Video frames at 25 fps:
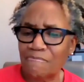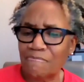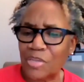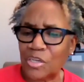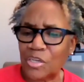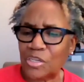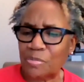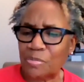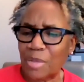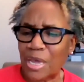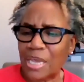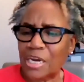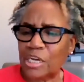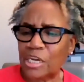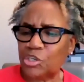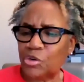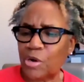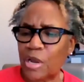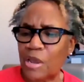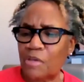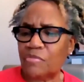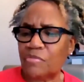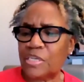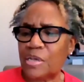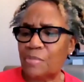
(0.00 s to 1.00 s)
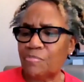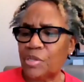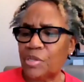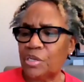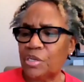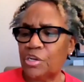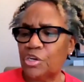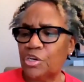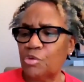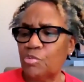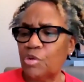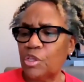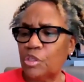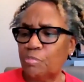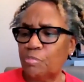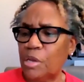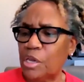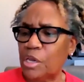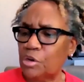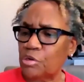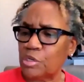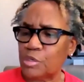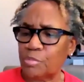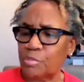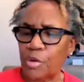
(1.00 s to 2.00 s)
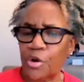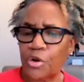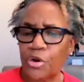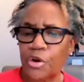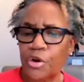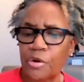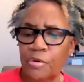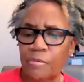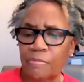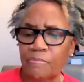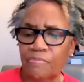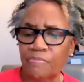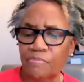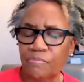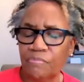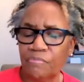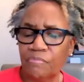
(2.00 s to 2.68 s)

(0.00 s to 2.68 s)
Does the manager have something to do with Peter's murder?